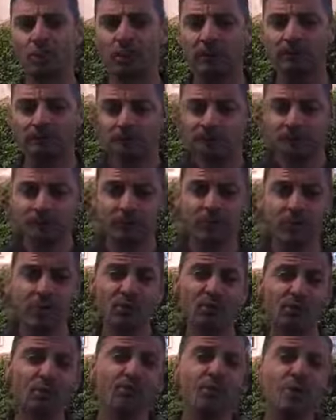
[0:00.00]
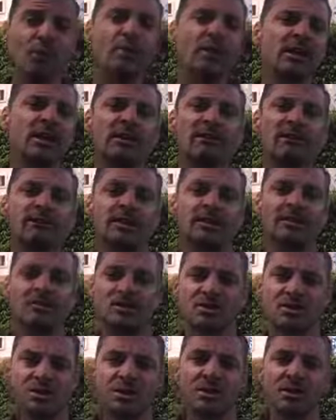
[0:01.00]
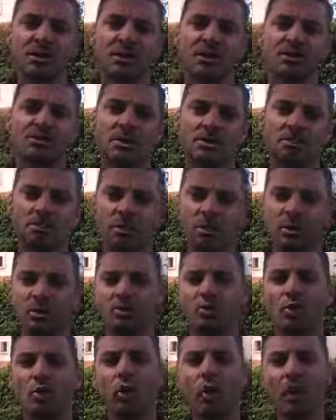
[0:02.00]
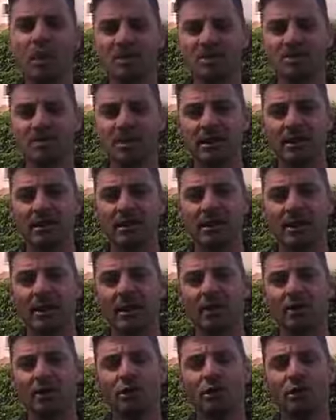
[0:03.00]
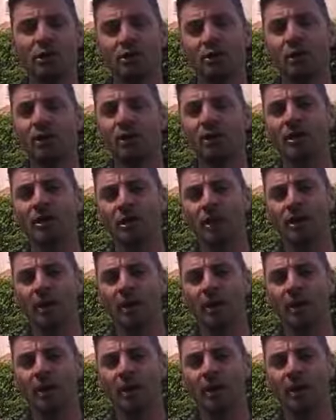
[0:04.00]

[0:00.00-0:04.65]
But some real key things to build quality, lifelong